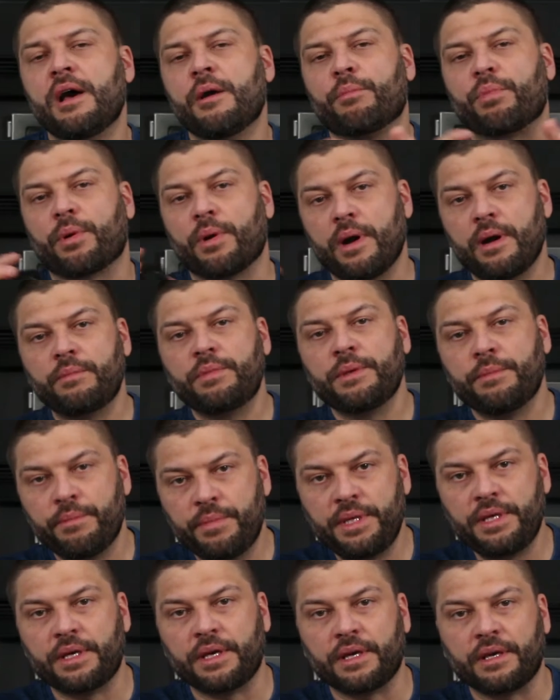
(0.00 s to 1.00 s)
Problem
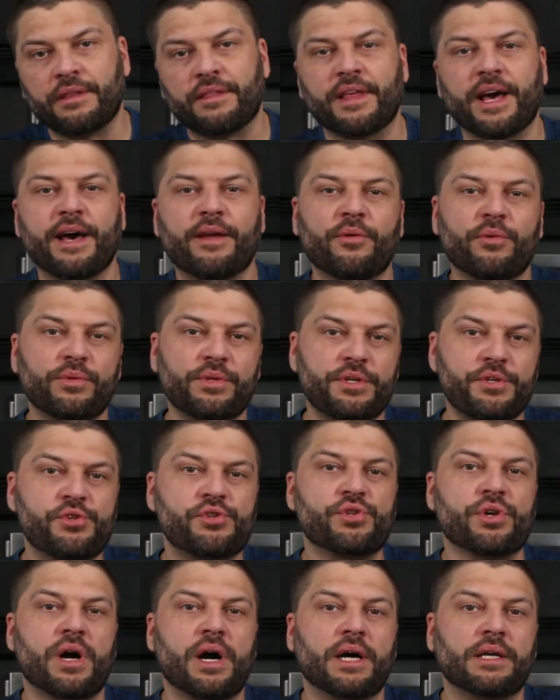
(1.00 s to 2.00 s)
being that only
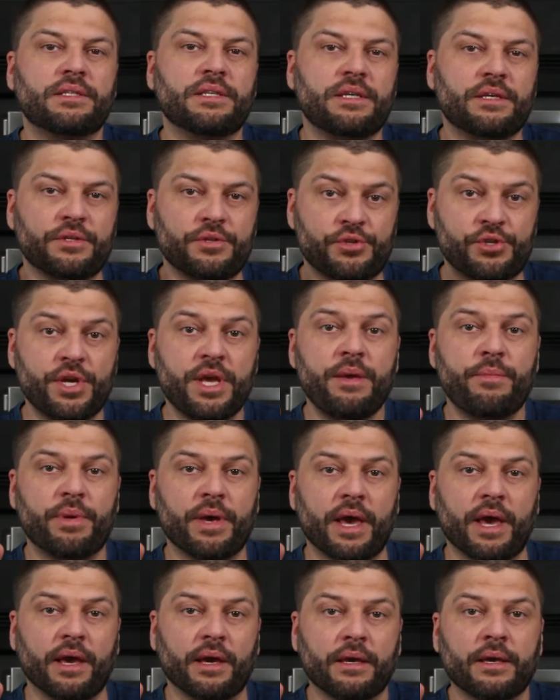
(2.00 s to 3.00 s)
shot in
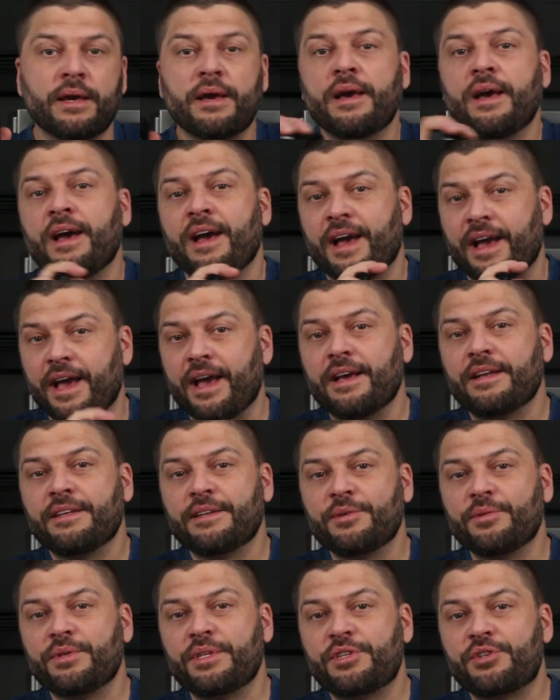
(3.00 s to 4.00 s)
JPEG, and it
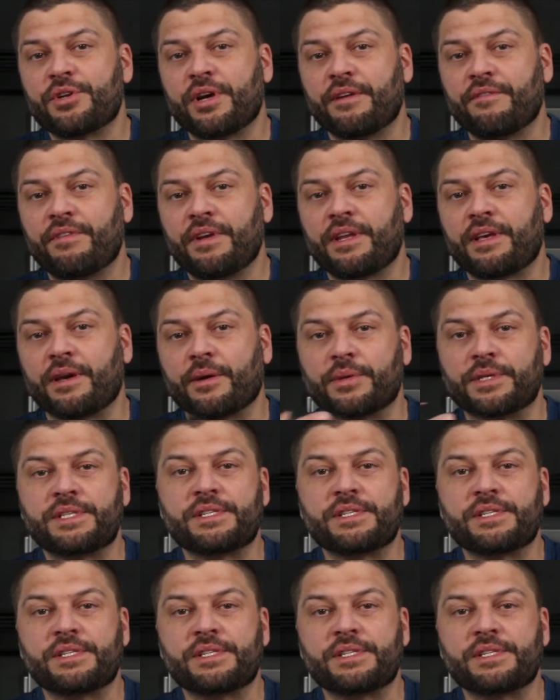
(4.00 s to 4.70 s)
only shot video at